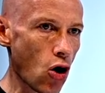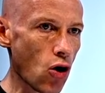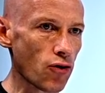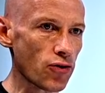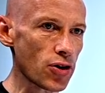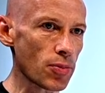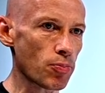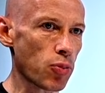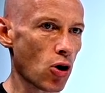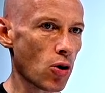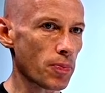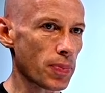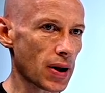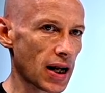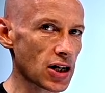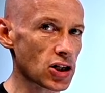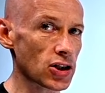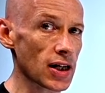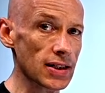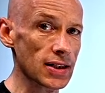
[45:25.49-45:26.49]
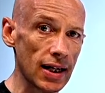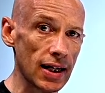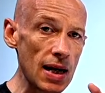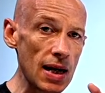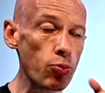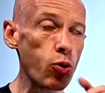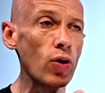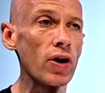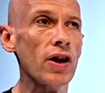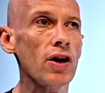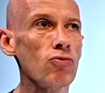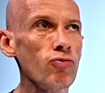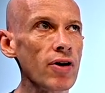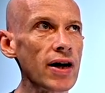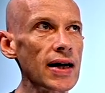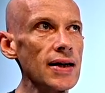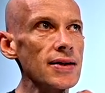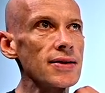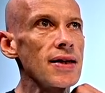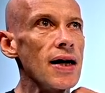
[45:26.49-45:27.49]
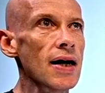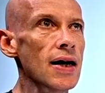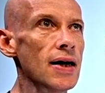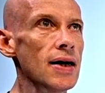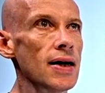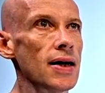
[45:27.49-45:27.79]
of the population. That's a key point of the rings.